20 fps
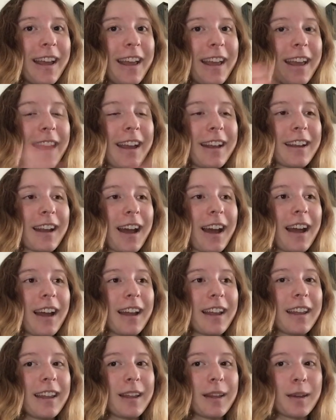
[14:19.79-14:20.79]
and
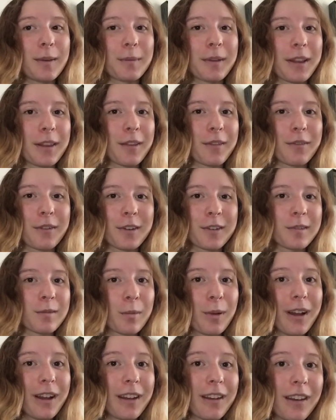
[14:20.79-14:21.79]
I am like the
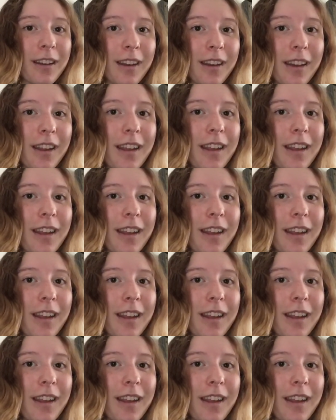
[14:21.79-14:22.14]
first one.